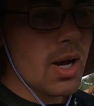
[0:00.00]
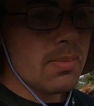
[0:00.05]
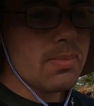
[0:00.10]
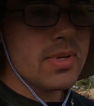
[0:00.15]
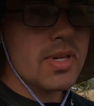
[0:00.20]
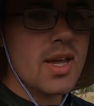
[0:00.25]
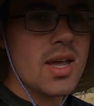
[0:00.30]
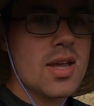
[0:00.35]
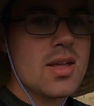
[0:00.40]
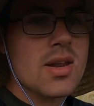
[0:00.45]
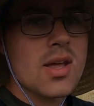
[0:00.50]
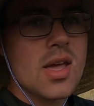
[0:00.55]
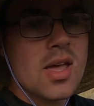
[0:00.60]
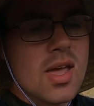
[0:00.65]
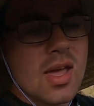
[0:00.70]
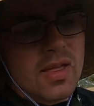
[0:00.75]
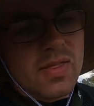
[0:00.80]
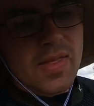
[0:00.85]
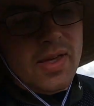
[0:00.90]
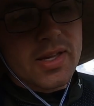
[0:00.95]
update
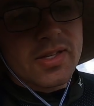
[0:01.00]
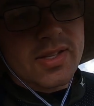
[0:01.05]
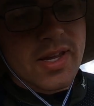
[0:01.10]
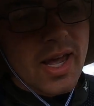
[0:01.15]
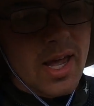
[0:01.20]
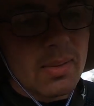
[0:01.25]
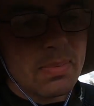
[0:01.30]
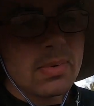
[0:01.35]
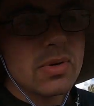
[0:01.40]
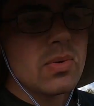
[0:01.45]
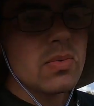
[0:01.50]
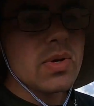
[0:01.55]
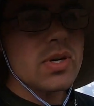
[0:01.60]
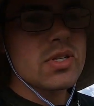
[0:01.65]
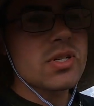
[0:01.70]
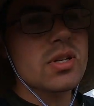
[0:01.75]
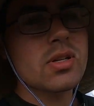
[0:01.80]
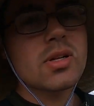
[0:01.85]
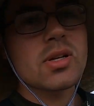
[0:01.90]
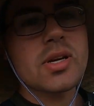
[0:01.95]
that's happened
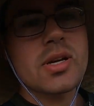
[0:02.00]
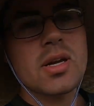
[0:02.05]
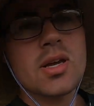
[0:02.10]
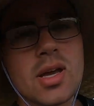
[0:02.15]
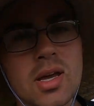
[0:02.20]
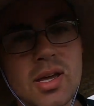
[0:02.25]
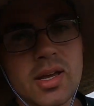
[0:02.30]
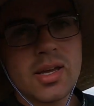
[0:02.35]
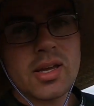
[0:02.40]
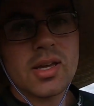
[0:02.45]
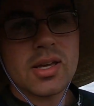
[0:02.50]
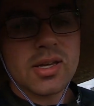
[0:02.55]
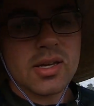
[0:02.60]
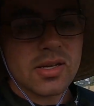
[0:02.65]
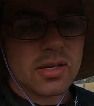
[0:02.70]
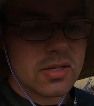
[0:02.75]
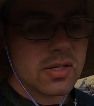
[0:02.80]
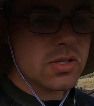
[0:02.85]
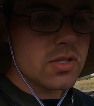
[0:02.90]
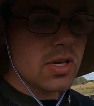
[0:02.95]
recently
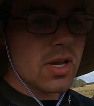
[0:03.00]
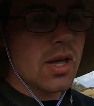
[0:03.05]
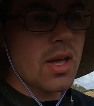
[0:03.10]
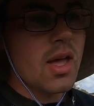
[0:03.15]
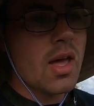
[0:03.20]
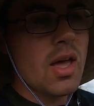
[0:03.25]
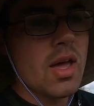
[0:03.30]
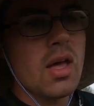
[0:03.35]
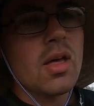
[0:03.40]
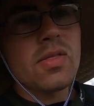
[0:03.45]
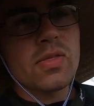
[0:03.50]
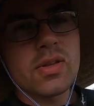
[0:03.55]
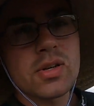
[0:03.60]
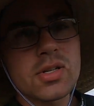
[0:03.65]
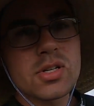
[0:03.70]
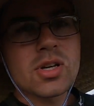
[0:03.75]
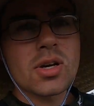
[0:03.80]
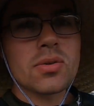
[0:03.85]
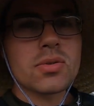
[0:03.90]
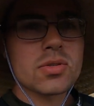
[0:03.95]
is the
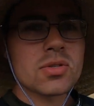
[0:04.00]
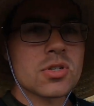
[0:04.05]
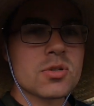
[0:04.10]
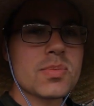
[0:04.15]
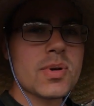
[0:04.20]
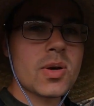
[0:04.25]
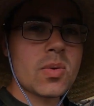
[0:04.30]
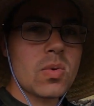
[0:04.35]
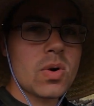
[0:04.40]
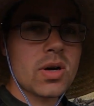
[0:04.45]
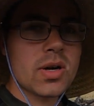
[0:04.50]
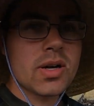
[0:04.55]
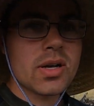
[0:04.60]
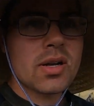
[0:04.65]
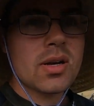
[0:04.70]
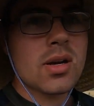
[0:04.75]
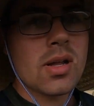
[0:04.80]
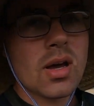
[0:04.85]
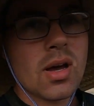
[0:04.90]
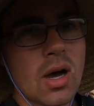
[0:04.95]
dozer's been
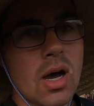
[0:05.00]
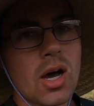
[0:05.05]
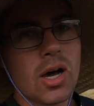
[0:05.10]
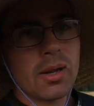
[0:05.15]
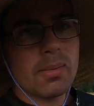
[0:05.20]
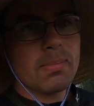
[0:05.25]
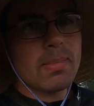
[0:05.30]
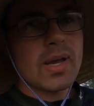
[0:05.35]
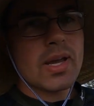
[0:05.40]
working on